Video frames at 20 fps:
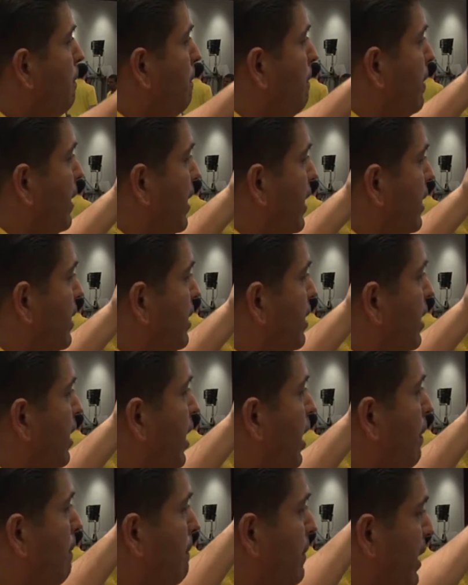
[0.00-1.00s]
but
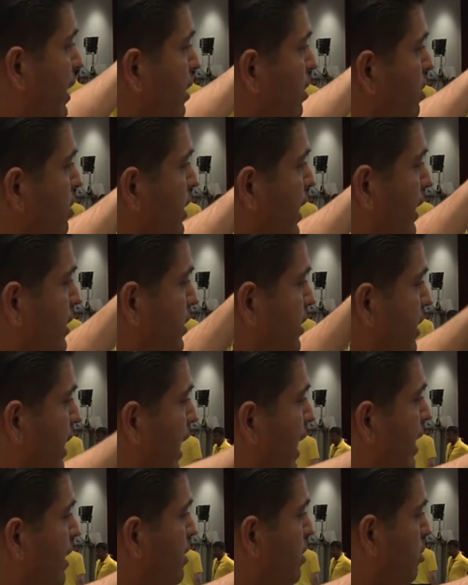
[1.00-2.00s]
a meter that's
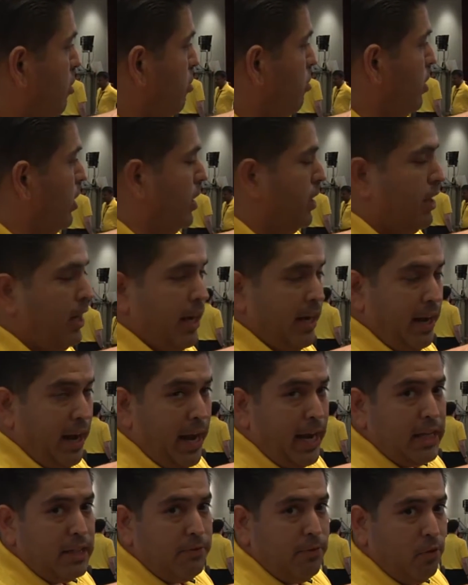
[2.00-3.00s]
not doing a
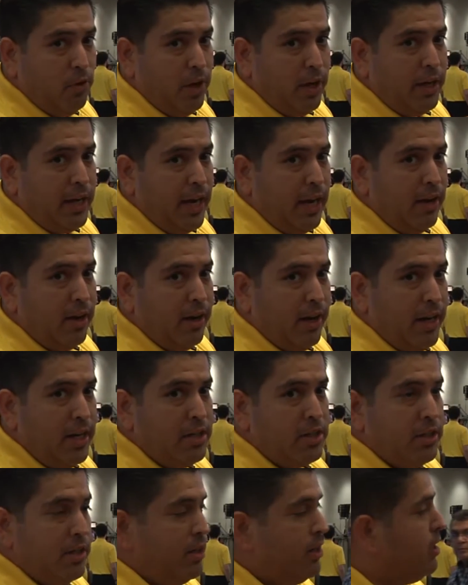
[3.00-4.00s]
gas void
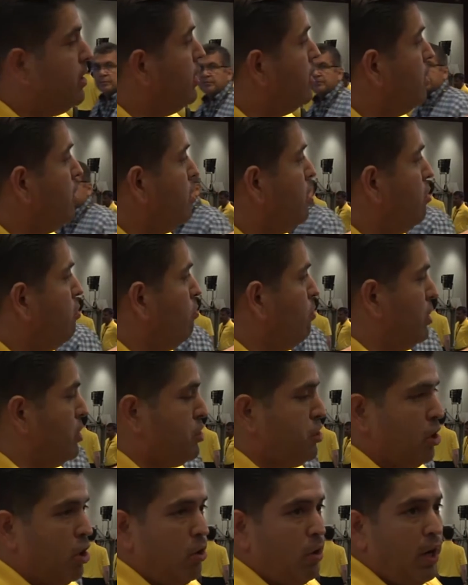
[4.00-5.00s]
calculation would
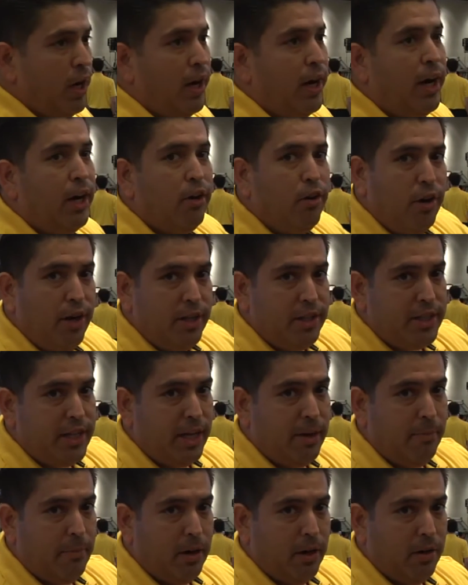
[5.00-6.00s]
show
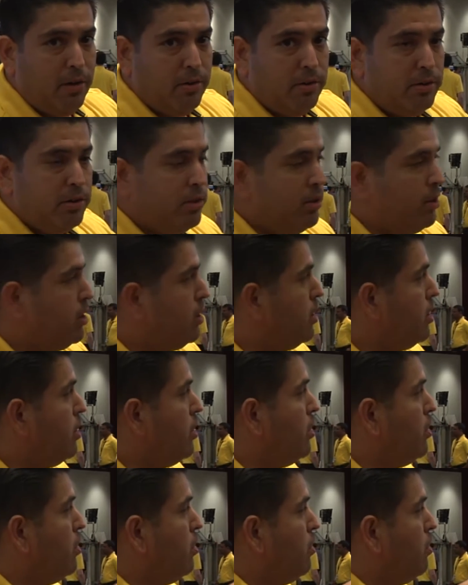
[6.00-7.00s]
110 barrels
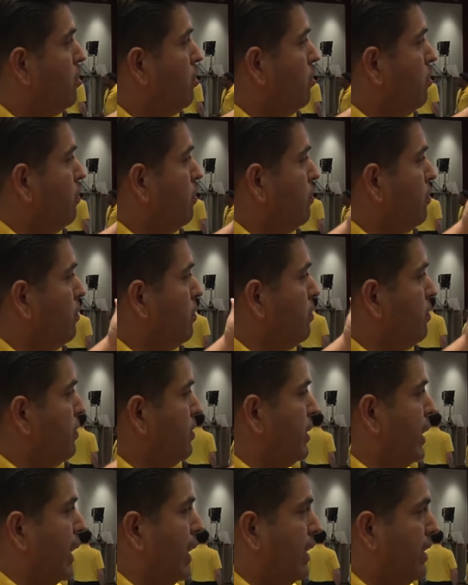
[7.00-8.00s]

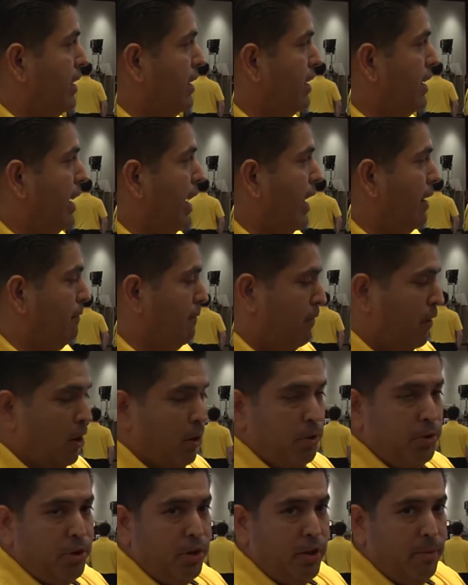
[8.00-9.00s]
that
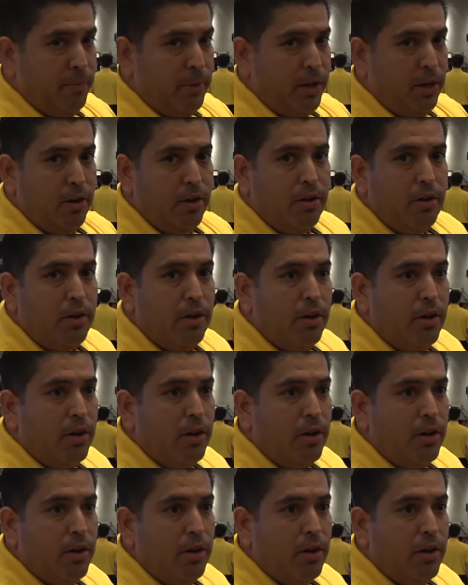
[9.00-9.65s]
flow through the meter.